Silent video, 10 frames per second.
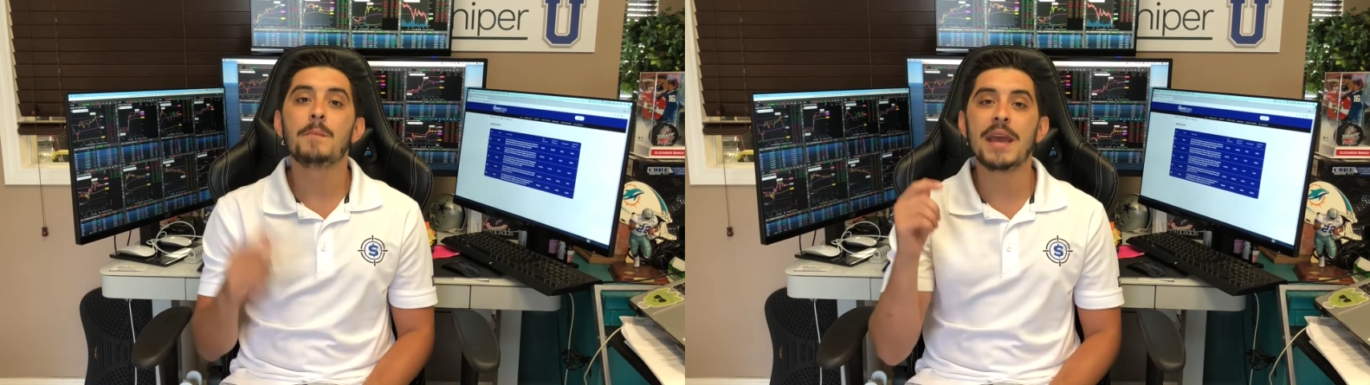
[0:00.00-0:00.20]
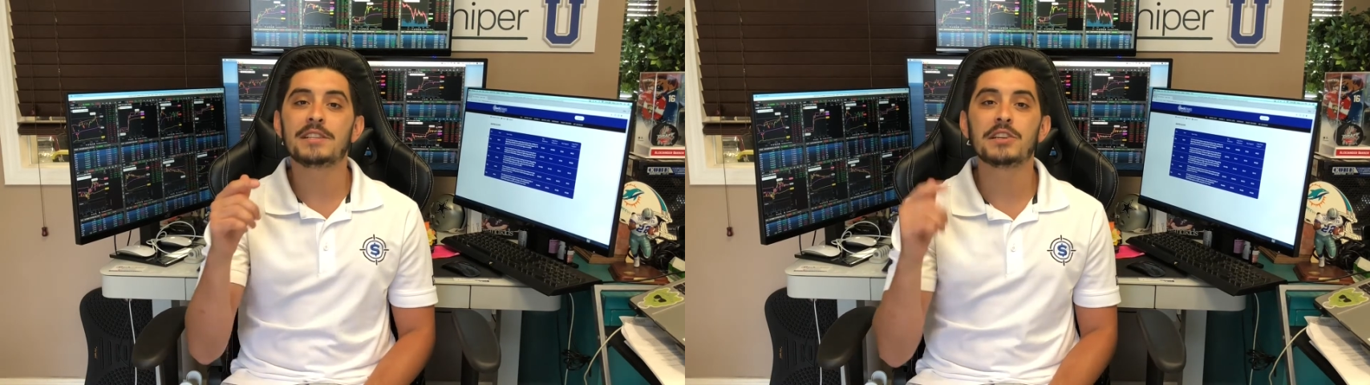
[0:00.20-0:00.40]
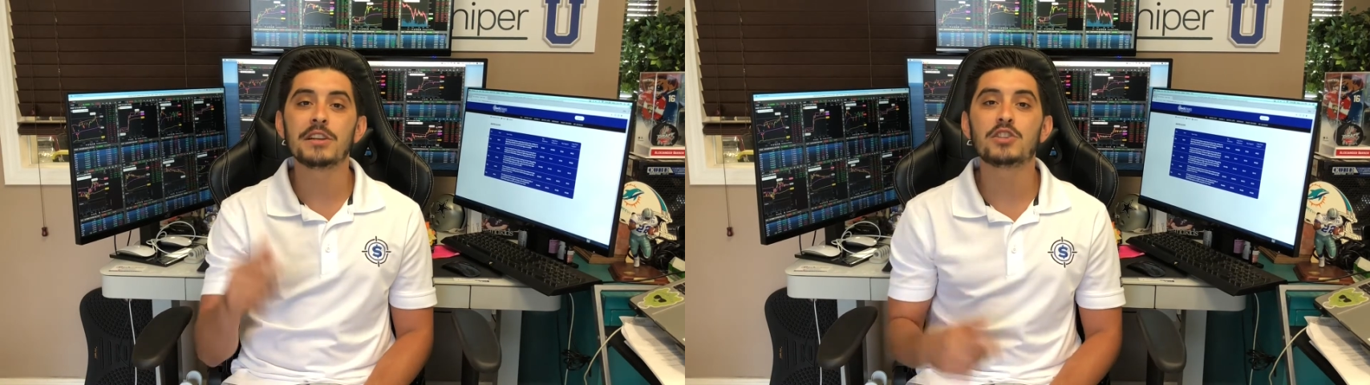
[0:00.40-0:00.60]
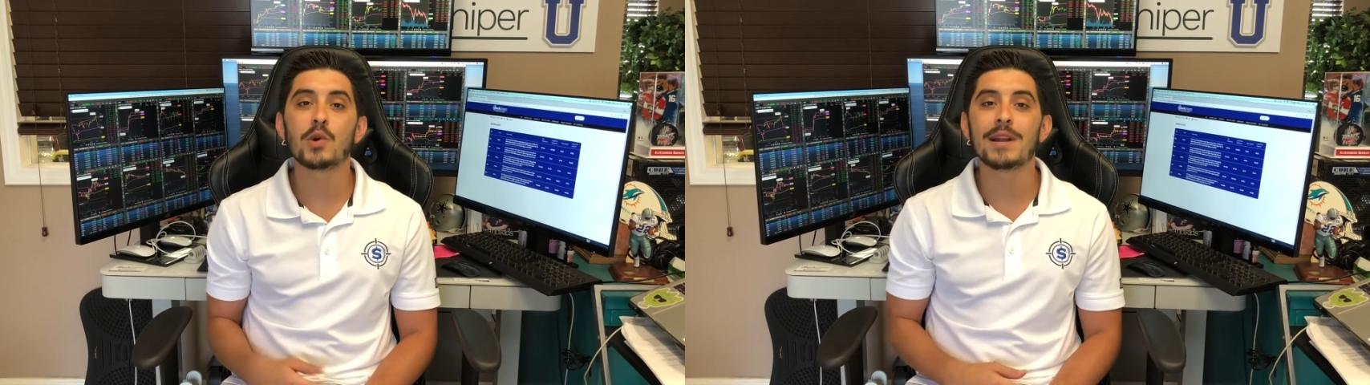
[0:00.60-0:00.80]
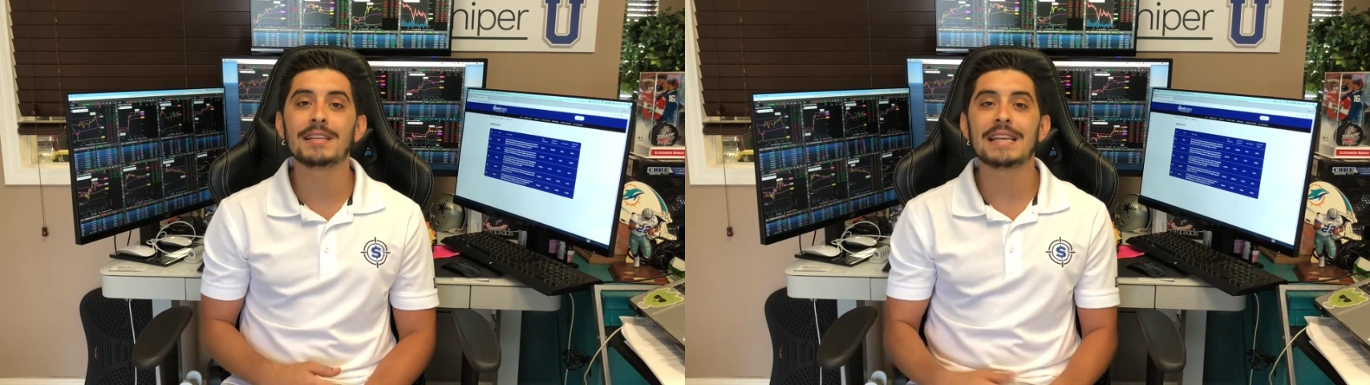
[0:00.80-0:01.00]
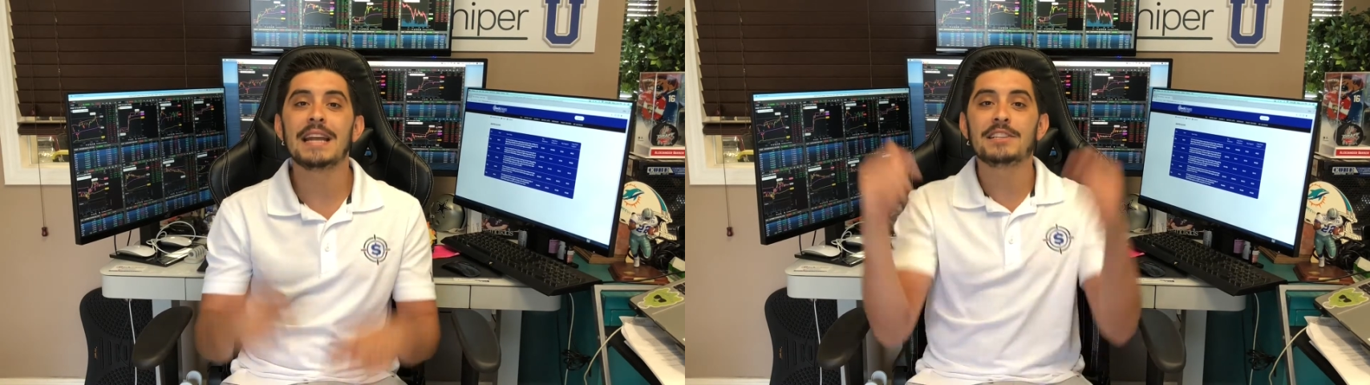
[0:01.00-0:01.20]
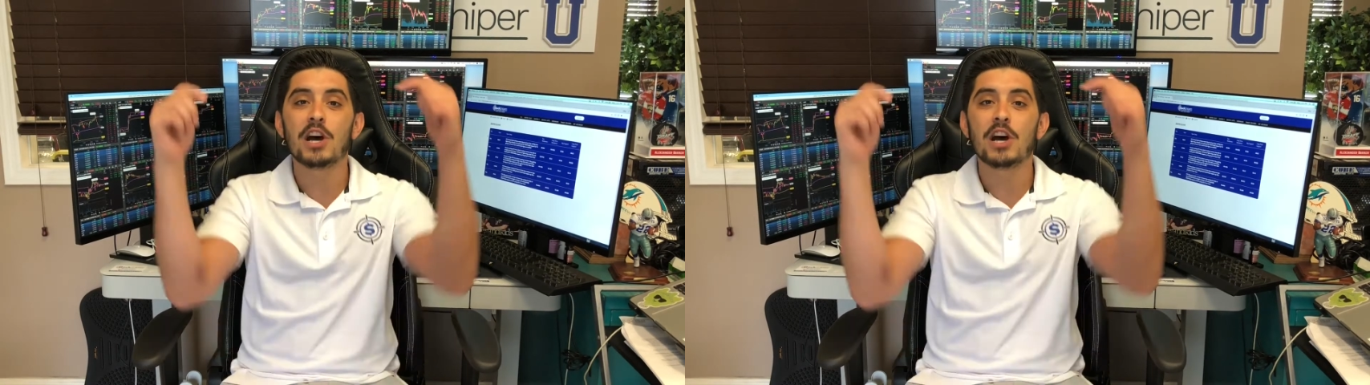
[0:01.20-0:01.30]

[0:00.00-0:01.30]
make sure to join us at